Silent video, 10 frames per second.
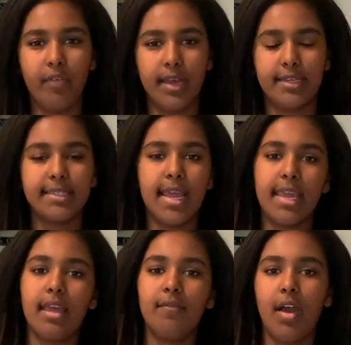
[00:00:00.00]
a staying
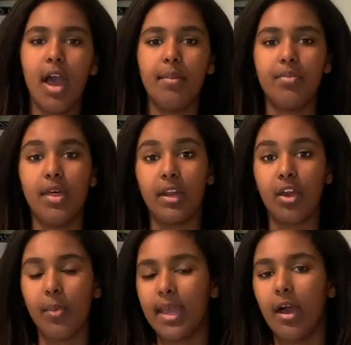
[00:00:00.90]
in vibe than a
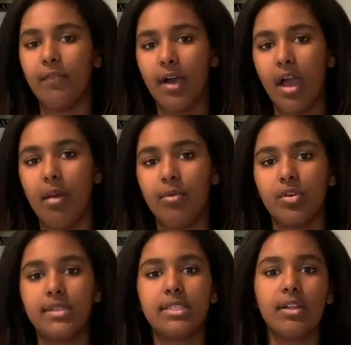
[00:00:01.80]
going out vibe. You
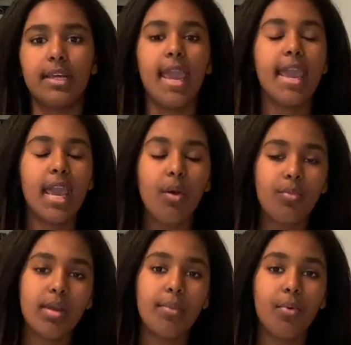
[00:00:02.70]
can still like hang out
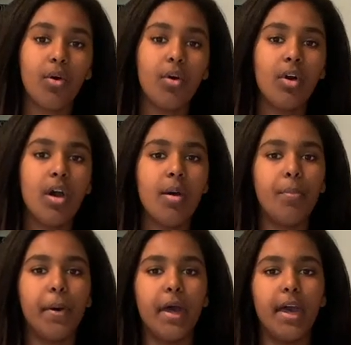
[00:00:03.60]
with people,
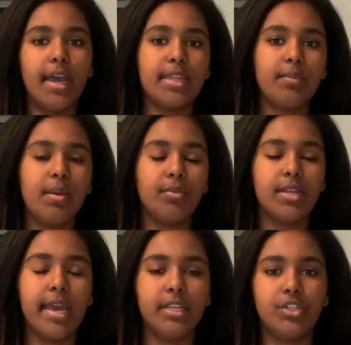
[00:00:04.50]
but I think people
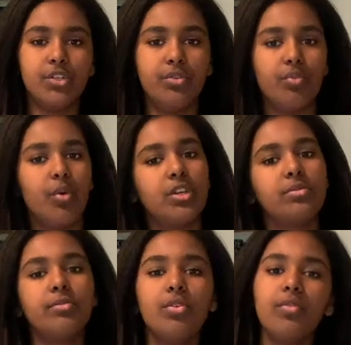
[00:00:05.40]
tend to watch
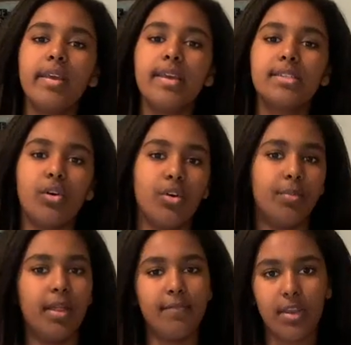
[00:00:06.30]
movies or
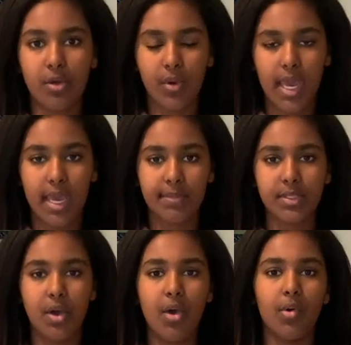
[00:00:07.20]
play video games
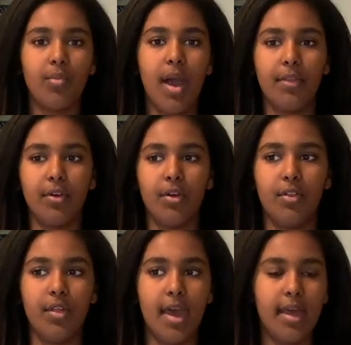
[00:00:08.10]
rather
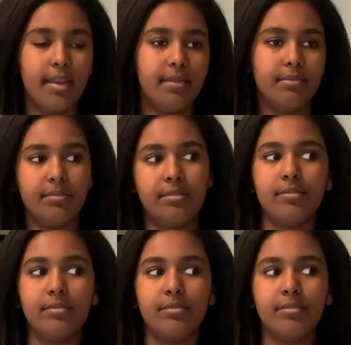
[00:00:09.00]
than